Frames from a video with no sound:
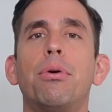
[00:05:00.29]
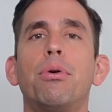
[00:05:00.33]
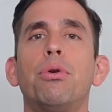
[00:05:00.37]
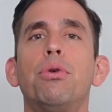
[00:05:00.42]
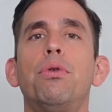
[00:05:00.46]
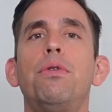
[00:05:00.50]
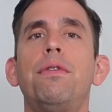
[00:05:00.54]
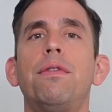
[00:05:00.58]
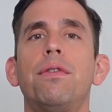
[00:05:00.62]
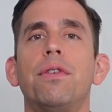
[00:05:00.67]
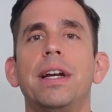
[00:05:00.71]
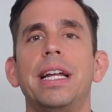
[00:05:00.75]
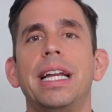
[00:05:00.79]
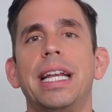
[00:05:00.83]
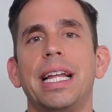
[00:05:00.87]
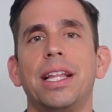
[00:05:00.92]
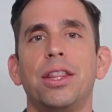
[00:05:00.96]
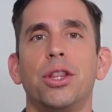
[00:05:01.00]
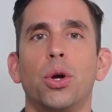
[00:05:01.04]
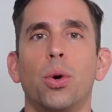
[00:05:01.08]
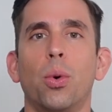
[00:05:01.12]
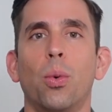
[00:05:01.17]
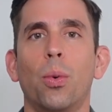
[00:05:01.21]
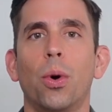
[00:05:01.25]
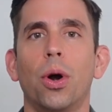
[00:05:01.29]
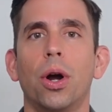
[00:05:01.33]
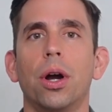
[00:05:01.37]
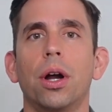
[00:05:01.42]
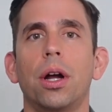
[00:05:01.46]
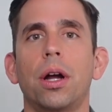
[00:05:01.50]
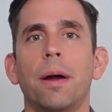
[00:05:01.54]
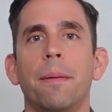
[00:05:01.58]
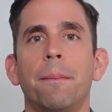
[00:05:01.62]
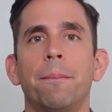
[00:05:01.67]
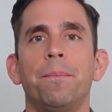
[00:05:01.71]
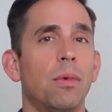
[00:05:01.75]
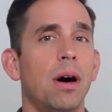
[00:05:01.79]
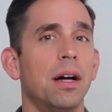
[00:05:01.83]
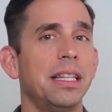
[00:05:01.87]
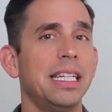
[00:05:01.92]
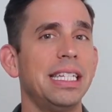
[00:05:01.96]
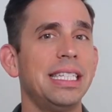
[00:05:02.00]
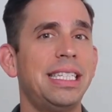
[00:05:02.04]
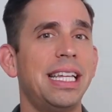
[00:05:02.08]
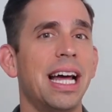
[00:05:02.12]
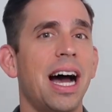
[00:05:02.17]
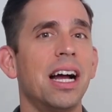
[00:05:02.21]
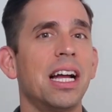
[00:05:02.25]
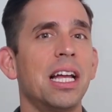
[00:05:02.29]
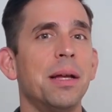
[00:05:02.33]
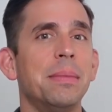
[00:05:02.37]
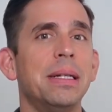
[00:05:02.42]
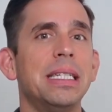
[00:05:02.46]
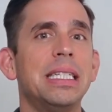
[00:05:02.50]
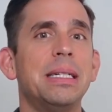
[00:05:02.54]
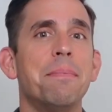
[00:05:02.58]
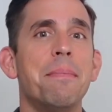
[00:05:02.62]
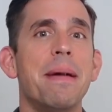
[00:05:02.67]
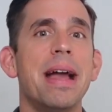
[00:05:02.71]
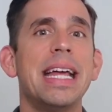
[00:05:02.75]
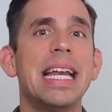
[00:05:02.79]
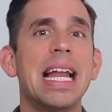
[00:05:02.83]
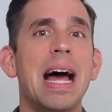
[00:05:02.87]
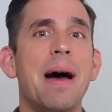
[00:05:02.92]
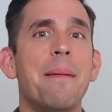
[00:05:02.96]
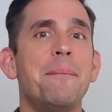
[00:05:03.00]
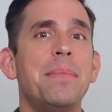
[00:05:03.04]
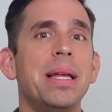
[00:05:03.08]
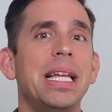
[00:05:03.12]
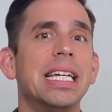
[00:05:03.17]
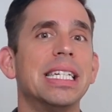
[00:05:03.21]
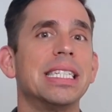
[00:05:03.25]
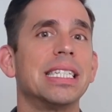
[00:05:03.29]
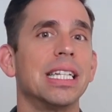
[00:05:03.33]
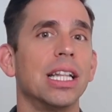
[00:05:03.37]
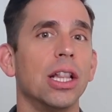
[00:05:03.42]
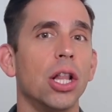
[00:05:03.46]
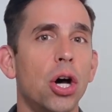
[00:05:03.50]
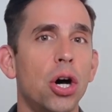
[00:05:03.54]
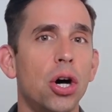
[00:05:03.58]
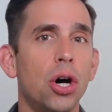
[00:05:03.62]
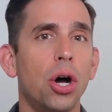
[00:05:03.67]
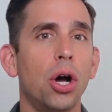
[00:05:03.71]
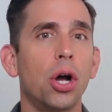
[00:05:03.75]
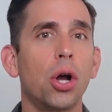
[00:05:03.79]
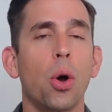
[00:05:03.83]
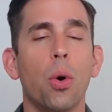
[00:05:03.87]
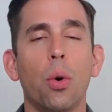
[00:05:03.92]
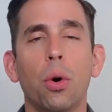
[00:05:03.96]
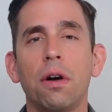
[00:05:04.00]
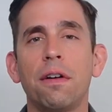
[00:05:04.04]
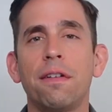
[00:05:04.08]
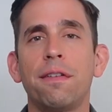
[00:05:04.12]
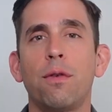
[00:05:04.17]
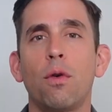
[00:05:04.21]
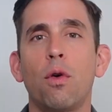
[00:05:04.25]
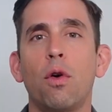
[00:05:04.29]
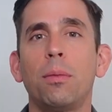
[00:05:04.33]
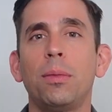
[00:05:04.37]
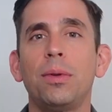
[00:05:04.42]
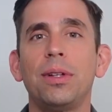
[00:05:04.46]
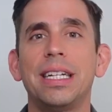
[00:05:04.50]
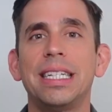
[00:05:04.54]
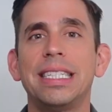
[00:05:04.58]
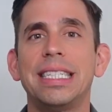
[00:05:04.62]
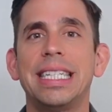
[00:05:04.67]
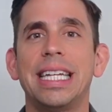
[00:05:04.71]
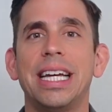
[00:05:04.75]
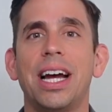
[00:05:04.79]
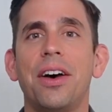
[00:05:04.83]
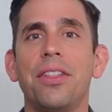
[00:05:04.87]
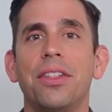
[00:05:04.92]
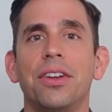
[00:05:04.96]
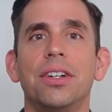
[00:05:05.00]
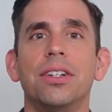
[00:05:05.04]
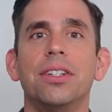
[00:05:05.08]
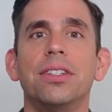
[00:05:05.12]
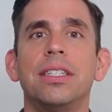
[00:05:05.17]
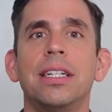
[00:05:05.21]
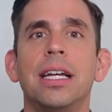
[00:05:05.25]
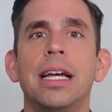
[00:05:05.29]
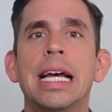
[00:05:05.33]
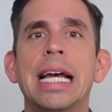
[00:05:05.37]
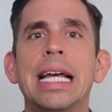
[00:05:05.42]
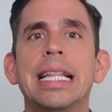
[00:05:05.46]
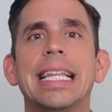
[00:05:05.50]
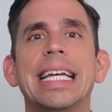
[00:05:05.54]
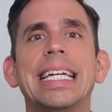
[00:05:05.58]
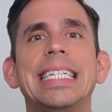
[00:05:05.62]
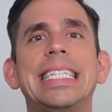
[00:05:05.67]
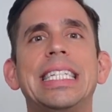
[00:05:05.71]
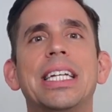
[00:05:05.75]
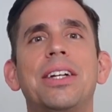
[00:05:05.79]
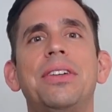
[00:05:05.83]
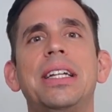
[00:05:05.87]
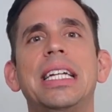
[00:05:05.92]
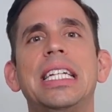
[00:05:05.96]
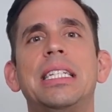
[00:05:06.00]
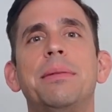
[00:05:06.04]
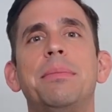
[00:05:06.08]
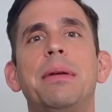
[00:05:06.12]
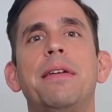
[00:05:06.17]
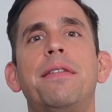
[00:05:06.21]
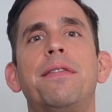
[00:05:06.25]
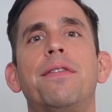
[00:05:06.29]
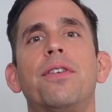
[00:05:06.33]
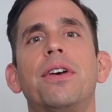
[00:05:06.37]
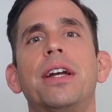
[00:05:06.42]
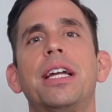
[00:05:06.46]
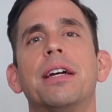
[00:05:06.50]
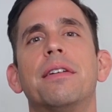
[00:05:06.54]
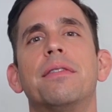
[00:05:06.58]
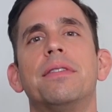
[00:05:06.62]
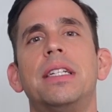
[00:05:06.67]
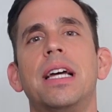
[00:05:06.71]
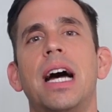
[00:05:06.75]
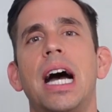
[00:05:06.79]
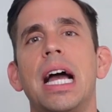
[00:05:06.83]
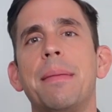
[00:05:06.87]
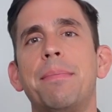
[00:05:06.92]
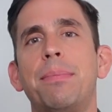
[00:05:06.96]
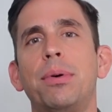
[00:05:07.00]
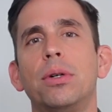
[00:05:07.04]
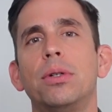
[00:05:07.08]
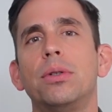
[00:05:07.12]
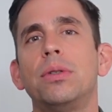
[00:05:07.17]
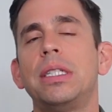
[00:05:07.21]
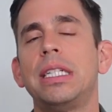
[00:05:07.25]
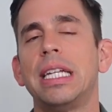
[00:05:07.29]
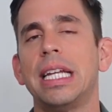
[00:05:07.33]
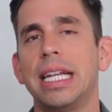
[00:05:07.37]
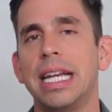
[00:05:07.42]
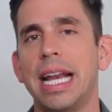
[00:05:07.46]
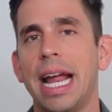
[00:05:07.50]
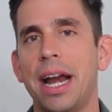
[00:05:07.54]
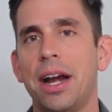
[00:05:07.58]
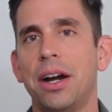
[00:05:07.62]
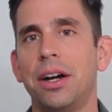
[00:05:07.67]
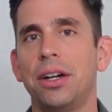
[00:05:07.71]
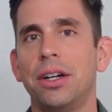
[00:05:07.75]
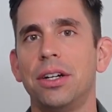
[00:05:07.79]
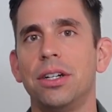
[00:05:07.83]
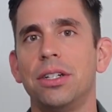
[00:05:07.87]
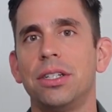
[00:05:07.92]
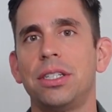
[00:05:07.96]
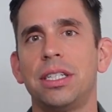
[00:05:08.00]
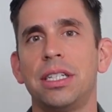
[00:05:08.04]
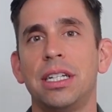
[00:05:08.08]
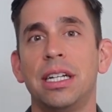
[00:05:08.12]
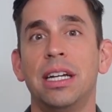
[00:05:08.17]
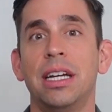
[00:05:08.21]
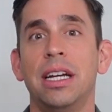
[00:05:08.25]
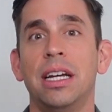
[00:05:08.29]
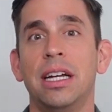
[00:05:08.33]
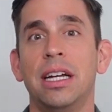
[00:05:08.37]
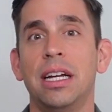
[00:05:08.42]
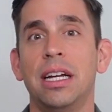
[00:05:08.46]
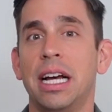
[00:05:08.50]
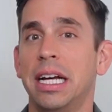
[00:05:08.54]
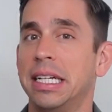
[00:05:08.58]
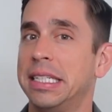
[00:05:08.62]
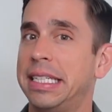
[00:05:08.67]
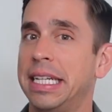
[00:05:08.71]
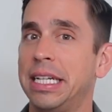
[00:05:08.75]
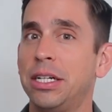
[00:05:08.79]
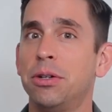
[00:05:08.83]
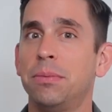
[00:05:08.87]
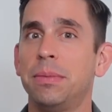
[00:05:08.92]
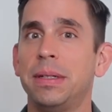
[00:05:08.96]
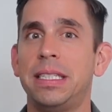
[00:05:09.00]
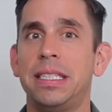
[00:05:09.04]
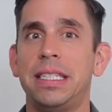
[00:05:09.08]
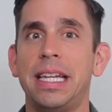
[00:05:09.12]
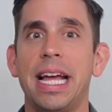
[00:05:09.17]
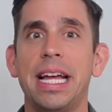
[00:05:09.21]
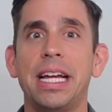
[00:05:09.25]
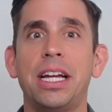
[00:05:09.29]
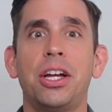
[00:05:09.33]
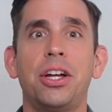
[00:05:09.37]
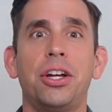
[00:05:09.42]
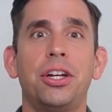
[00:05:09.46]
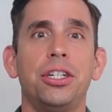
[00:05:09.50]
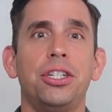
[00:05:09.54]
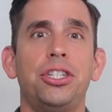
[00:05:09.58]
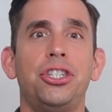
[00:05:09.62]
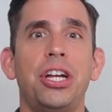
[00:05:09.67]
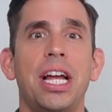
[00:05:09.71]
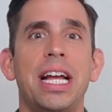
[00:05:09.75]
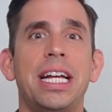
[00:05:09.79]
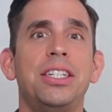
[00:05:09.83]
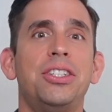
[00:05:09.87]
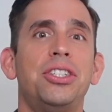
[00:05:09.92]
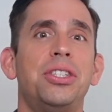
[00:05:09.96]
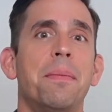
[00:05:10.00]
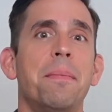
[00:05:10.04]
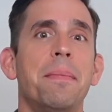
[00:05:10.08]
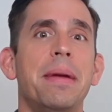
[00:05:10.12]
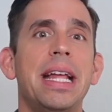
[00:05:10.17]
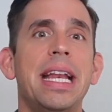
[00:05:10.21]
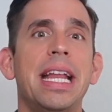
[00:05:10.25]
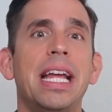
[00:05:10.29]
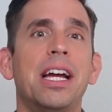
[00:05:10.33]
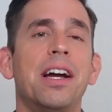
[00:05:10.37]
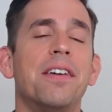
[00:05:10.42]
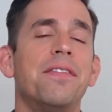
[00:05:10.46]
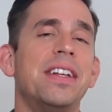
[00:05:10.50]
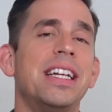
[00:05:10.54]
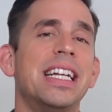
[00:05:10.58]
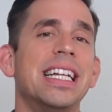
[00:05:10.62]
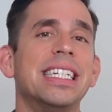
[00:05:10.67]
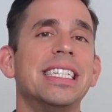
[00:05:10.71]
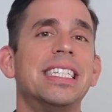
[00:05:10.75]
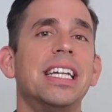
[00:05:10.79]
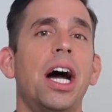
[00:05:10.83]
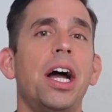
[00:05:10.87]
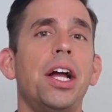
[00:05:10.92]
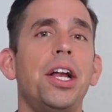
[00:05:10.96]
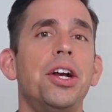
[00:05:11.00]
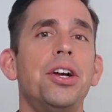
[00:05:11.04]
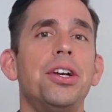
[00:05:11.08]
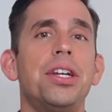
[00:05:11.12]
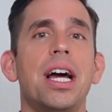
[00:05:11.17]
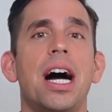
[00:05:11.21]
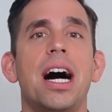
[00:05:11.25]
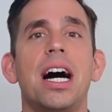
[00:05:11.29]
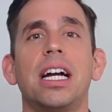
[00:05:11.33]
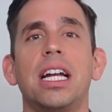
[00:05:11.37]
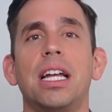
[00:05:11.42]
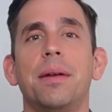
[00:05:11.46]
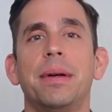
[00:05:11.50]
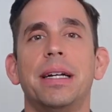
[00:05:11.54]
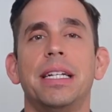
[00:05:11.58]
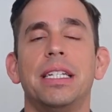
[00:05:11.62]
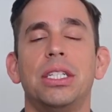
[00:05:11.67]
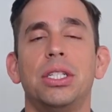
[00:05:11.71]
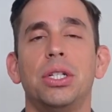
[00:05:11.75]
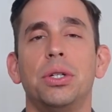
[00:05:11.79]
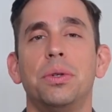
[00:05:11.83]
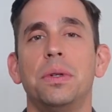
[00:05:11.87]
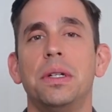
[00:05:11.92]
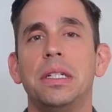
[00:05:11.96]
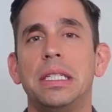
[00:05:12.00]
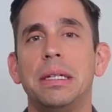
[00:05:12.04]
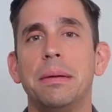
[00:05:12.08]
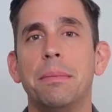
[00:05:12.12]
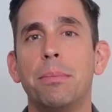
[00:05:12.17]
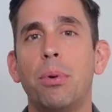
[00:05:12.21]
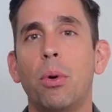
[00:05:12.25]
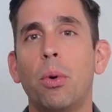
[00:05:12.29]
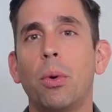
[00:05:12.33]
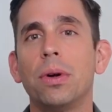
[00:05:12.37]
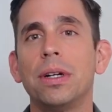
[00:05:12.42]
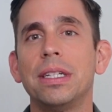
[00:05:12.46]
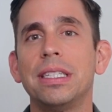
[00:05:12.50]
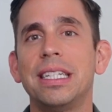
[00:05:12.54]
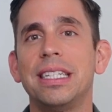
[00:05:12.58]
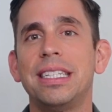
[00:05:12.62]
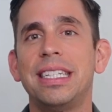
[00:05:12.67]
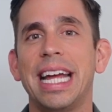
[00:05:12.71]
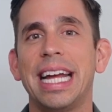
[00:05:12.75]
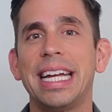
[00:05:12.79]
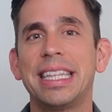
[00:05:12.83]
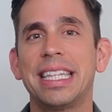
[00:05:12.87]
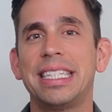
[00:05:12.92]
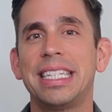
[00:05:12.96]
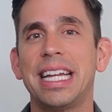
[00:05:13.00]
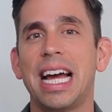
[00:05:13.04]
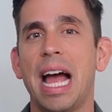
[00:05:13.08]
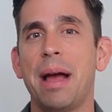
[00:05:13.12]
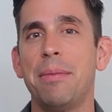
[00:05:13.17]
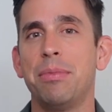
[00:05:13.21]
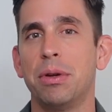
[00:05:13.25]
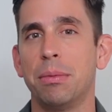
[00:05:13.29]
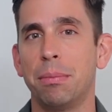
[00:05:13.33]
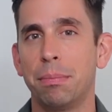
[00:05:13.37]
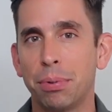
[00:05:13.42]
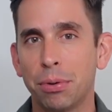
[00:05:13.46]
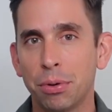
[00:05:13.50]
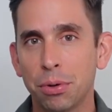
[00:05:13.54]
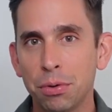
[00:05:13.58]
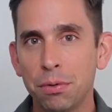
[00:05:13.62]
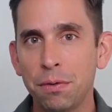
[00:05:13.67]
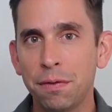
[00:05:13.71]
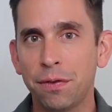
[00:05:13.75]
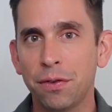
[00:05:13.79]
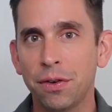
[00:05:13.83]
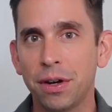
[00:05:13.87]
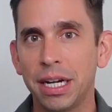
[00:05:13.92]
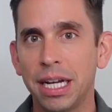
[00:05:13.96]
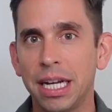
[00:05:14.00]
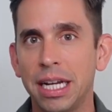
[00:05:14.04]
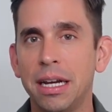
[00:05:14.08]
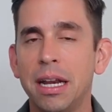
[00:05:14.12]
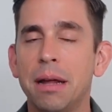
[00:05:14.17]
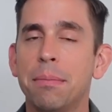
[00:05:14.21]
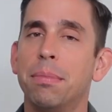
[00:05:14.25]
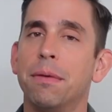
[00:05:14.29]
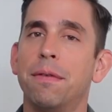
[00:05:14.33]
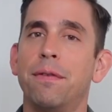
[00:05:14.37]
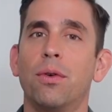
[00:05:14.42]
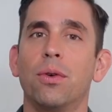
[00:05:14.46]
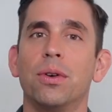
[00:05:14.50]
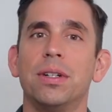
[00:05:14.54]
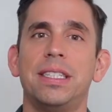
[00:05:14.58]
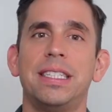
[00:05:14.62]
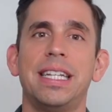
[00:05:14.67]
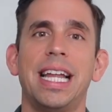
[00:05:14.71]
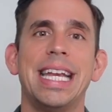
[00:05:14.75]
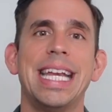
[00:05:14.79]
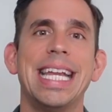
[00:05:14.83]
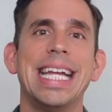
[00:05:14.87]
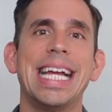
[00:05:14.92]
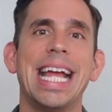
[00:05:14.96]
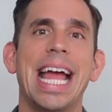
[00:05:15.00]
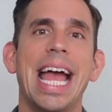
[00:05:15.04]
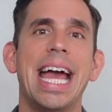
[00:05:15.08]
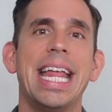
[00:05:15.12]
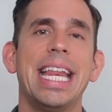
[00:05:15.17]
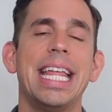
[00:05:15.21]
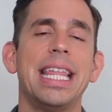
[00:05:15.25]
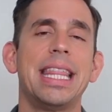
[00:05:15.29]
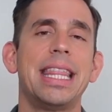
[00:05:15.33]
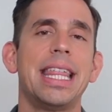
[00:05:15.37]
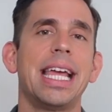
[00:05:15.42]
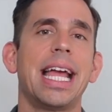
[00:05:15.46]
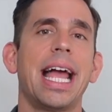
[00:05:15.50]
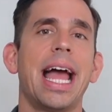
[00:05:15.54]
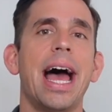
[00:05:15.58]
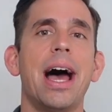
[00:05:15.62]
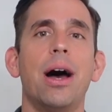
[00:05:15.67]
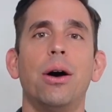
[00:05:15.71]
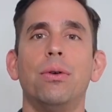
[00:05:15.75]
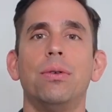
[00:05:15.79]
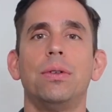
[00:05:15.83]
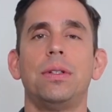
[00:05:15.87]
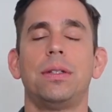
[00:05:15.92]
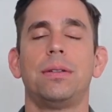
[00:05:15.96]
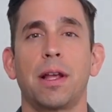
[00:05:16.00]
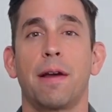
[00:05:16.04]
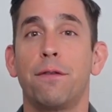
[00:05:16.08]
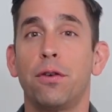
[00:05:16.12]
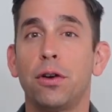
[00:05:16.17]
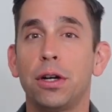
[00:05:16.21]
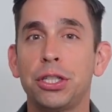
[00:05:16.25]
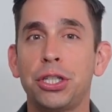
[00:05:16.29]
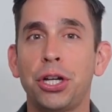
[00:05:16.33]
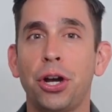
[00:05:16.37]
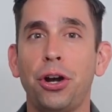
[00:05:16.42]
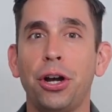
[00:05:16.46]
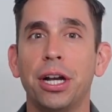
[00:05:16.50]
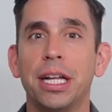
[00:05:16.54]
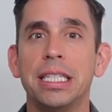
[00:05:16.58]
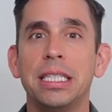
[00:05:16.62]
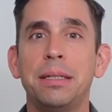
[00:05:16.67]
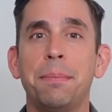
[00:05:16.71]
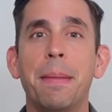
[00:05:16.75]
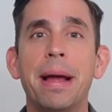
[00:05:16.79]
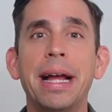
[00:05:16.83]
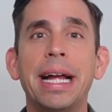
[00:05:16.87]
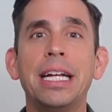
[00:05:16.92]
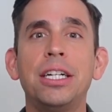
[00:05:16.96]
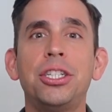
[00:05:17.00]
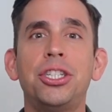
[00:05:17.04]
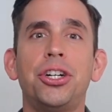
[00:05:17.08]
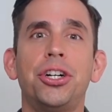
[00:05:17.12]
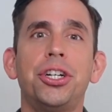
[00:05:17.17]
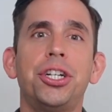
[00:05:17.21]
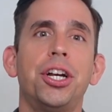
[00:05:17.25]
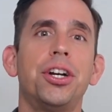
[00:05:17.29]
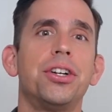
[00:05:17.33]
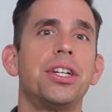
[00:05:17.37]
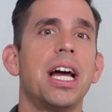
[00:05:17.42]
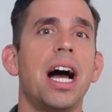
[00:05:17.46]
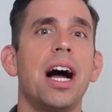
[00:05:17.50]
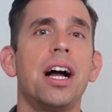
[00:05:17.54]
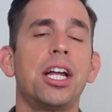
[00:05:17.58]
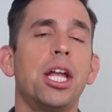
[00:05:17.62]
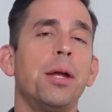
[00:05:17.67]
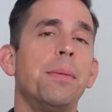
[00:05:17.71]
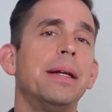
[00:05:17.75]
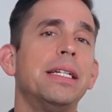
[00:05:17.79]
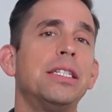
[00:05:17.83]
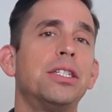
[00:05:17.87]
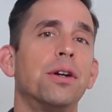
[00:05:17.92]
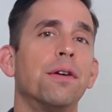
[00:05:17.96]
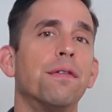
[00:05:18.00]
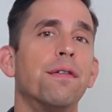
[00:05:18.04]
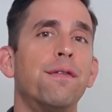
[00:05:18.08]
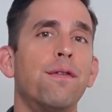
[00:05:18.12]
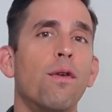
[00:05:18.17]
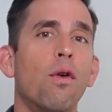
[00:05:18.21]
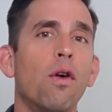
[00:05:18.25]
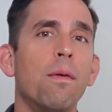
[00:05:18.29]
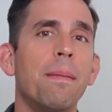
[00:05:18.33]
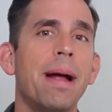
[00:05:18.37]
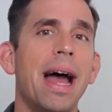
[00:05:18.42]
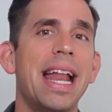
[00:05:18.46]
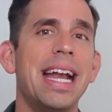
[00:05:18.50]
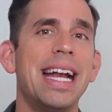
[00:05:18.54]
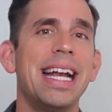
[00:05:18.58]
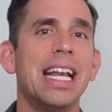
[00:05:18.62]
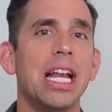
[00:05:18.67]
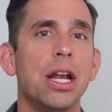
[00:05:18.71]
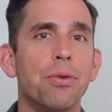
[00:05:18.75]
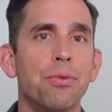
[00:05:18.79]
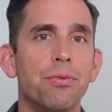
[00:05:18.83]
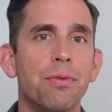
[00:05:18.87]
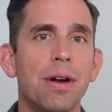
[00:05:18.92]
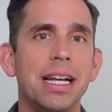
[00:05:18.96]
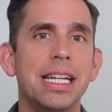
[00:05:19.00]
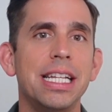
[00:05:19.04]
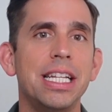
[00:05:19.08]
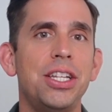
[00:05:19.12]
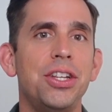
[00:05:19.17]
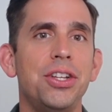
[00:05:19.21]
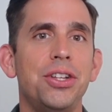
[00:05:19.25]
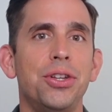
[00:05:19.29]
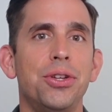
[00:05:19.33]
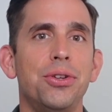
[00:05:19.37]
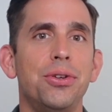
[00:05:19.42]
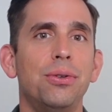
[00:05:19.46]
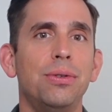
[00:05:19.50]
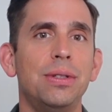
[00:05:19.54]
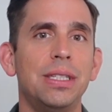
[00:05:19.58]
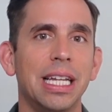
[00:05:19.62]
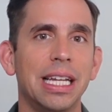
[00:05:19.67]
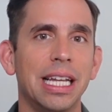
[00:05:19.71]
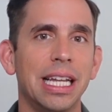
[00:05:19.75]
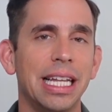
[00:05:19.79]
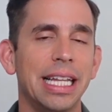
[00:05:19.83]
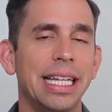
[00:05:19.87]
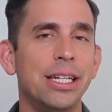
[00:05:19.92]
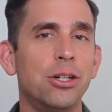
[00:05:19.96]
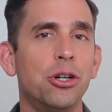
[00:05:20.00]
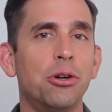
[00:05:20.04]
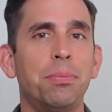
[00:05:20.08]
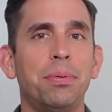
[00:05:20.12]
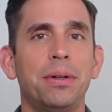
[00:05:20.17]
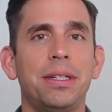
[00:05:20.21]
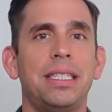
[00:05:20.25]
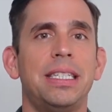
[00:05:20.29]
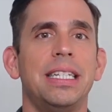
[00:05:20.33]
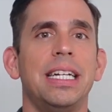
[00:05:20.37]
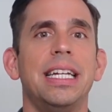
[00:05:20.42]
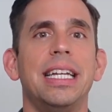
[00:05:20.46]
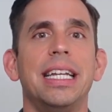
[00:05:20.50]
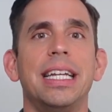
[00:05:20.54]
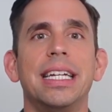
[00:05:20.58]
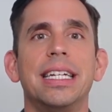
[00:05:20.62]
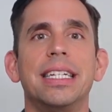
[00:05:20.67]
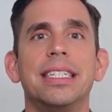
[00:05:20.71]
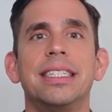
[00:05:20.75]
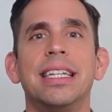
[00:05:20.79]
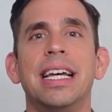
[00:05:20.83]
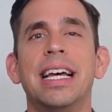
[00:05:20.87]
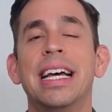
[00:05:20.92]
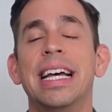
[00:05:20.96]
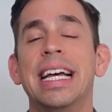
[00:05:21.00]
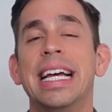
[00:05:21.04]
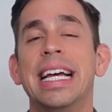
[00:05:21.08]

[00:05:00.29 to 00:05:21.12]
proofreading their work. While these documents may not be as long or formal as the others, they still need to be free of typos and errors. A single mistake could change the meaning of an entire document, so it's important to take the time to proofread before sending anything out. For attorneys, making sure your documents are formatted and ready to use in legal proceedings